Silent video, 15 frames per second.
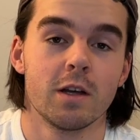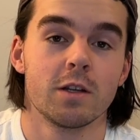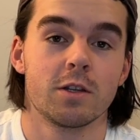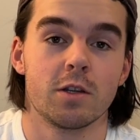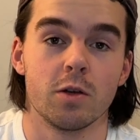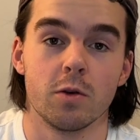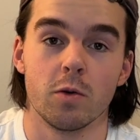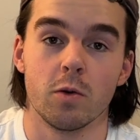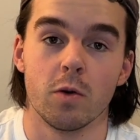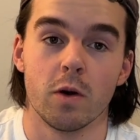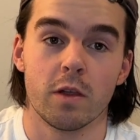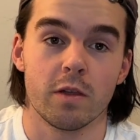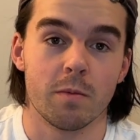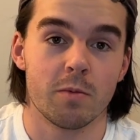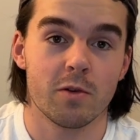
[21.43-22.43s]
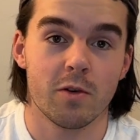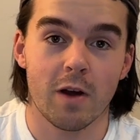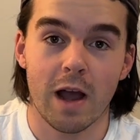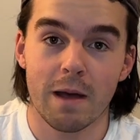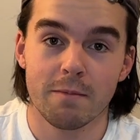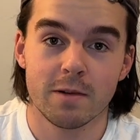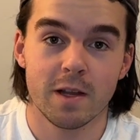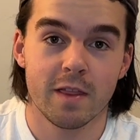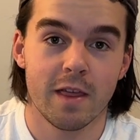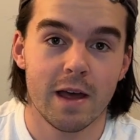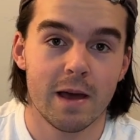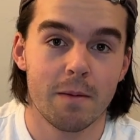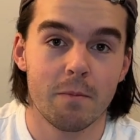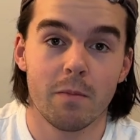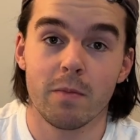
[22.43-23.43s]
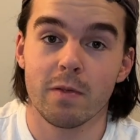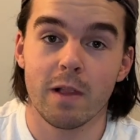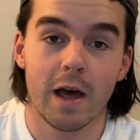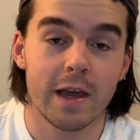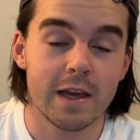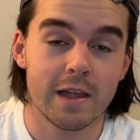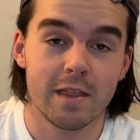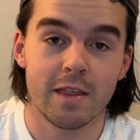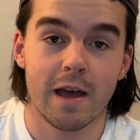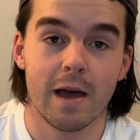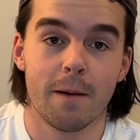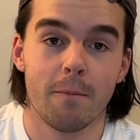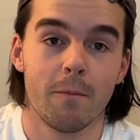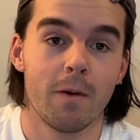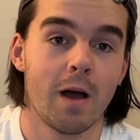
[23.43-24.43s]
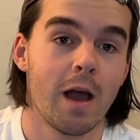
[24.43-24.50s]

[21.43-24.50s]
to subscribe to them, like them,